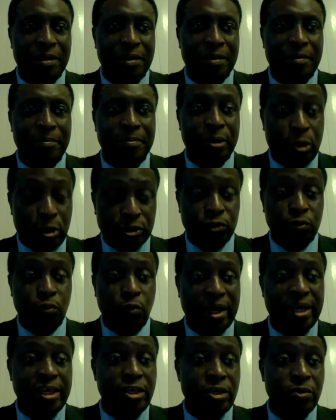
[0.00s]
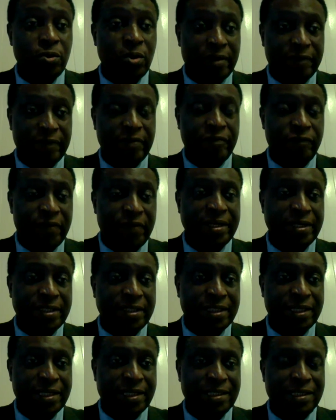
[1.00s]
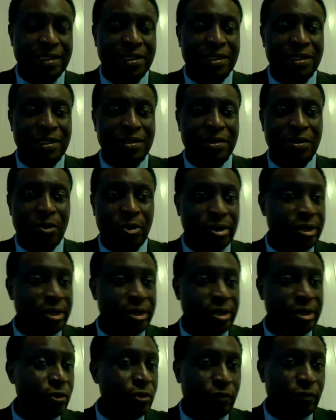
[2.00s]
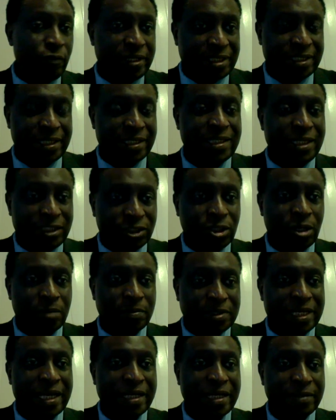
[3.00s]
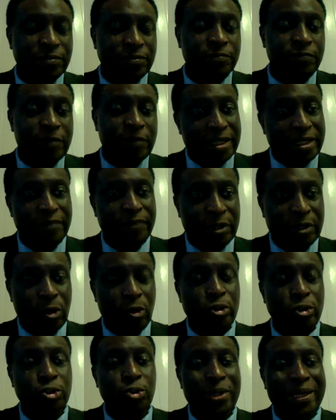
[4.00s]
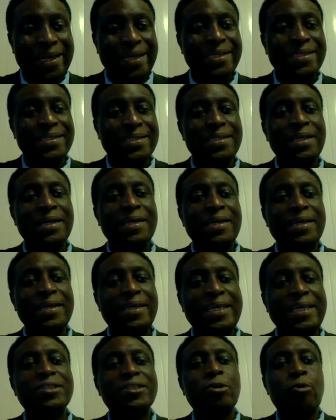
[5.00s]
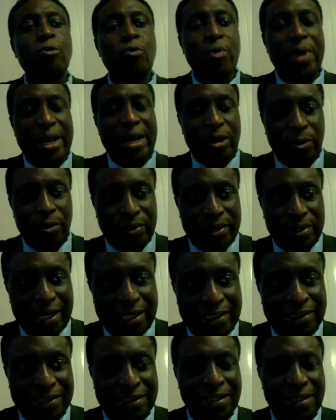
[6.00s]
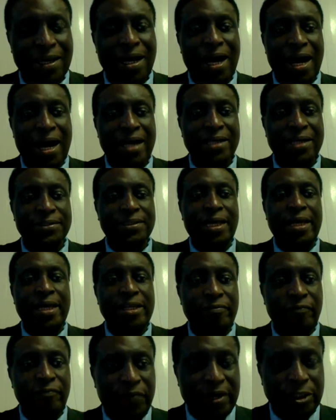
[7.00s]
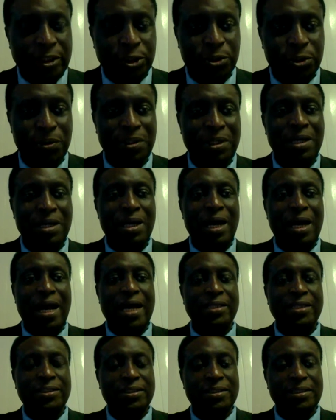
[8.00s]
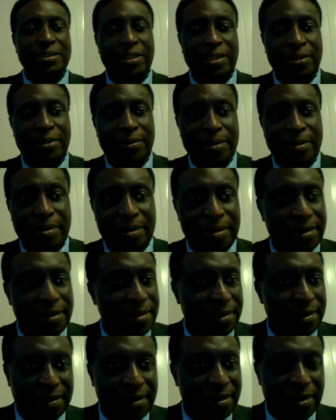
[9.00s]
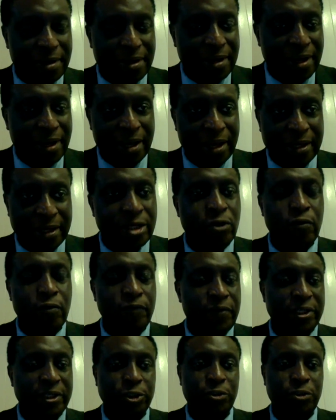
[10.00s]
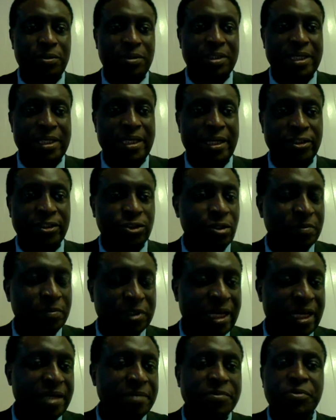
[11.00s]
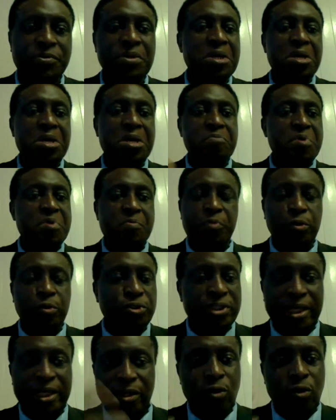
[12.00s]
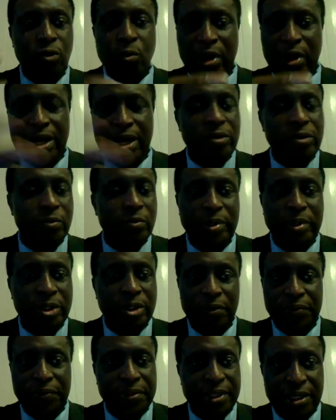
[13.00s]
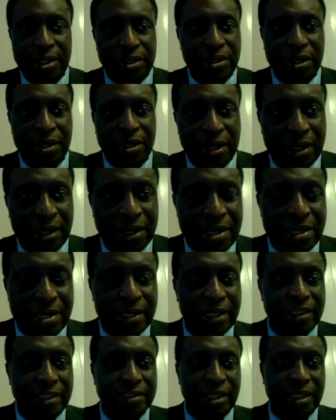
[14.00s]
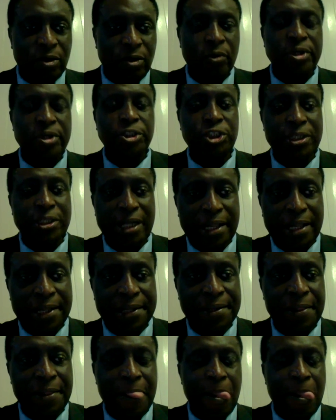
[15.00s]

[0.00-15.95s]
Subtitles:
because when you have invented or innovated, it's sometimes very difficult to get it recognized as an invention, as an innovation. There are sometimes people say, no, well, we don't think it's an original